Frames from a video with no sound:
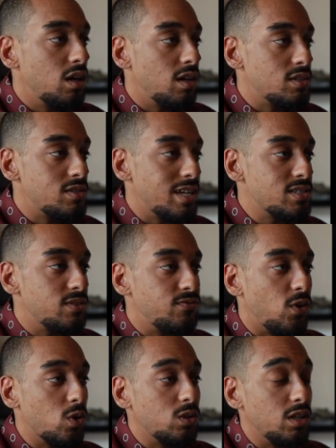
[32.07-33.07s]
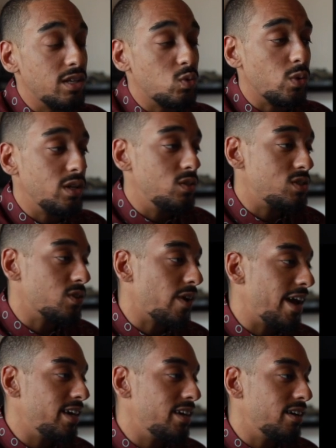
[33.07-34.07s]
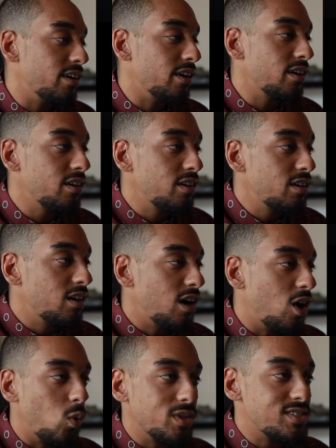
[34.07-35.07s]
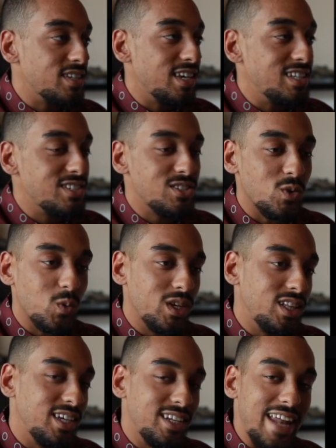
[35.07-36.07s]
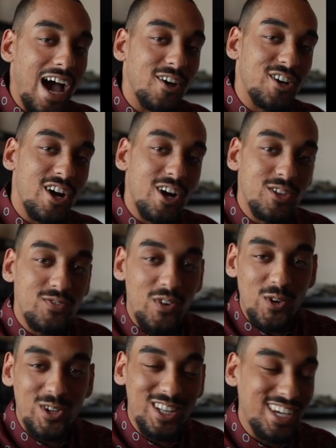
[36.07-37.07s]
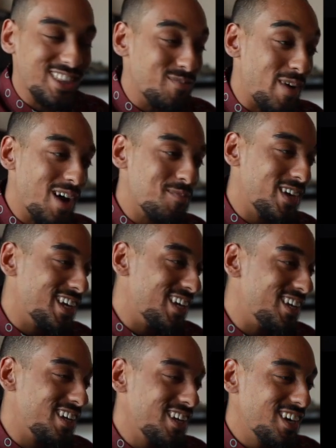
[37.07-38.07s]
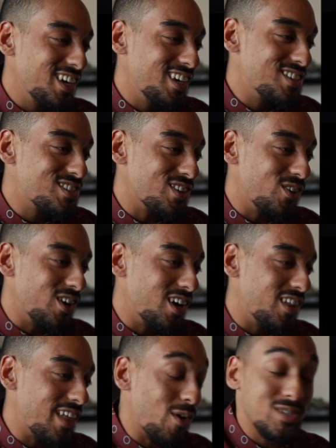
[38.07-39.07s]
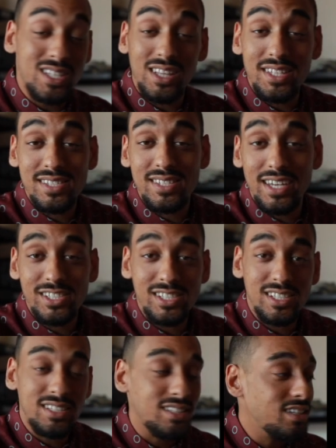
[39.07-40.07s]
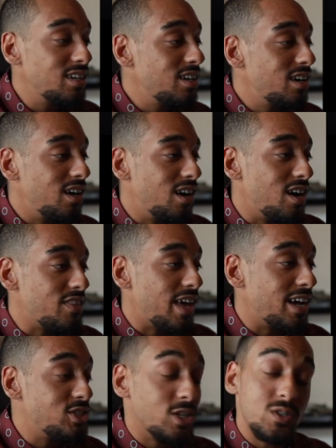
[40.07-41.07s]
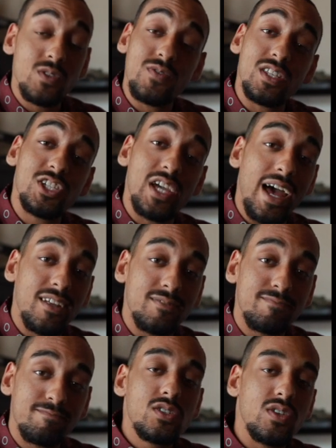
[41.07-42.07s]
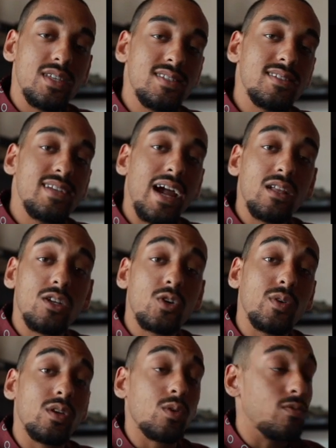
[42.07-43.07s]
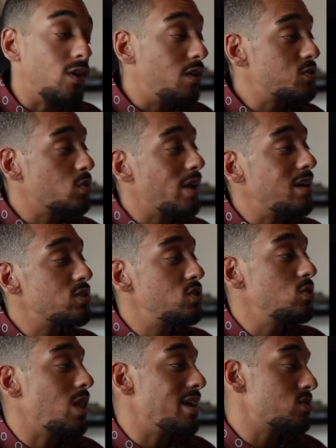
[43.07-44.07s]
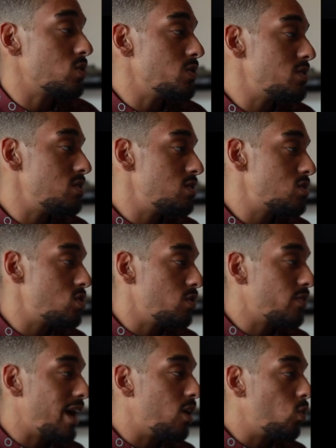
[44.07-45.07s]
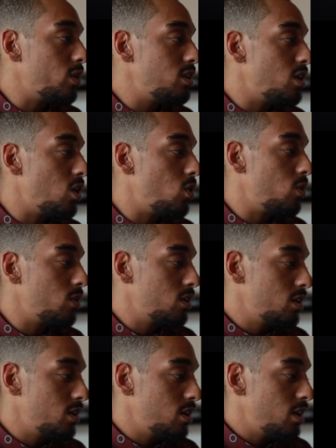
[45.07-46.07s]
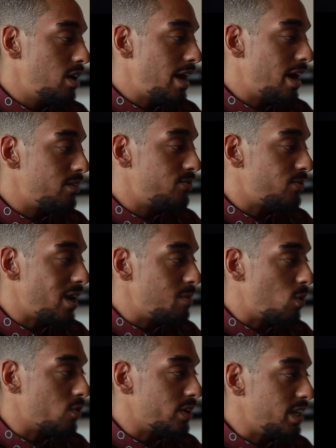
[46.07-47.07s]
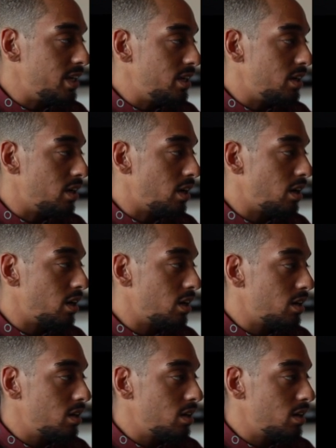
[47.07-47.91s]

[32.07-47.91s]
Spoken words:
so that's the focal length we're using right here. Once again, just a really down-to-earth focal length in my opinion, and so that was the lens selection that I chose for the shot. So this entire look really revolves around two light sources. So we've got a window out of frame over here